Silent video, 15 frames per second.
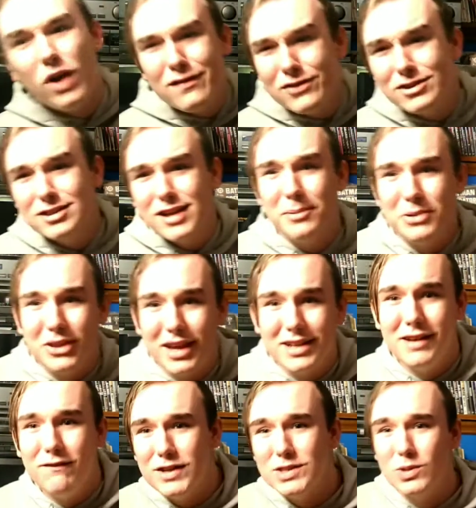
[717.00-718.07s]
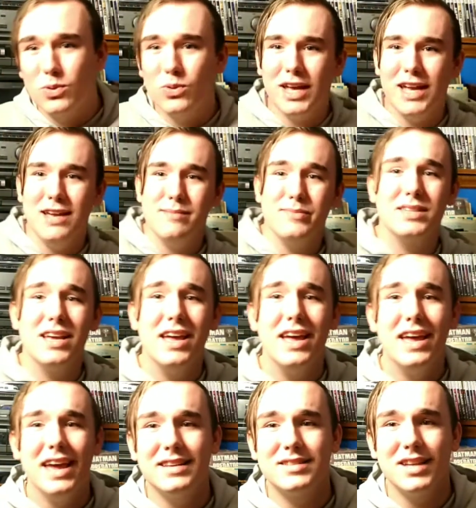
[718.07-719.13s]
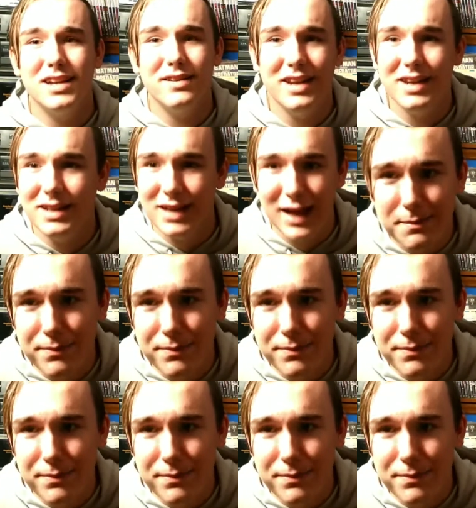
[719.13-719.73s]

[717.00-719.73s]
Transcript: ever stop collecting physical games instead of getting Game